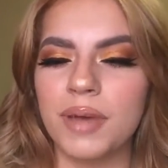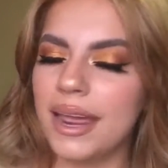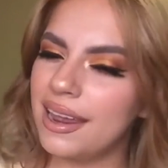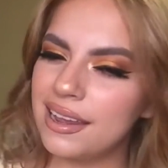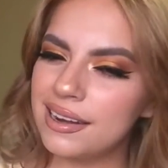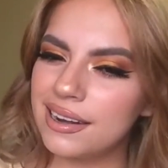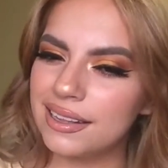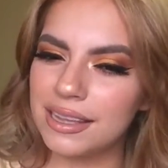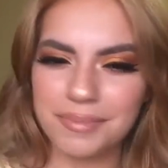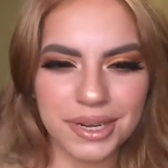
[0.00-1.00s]
And
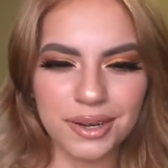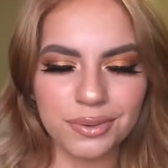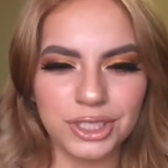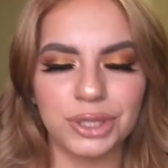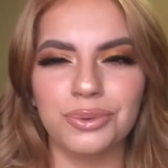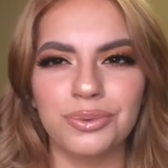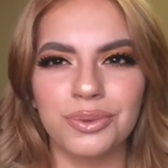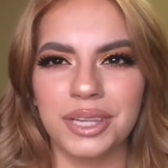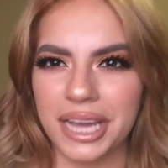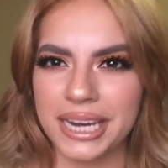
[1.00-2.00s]
let me know what you
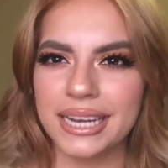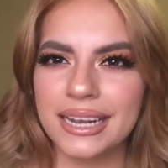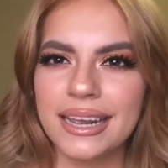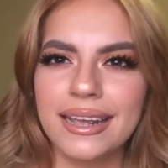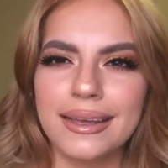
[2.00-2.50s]
like,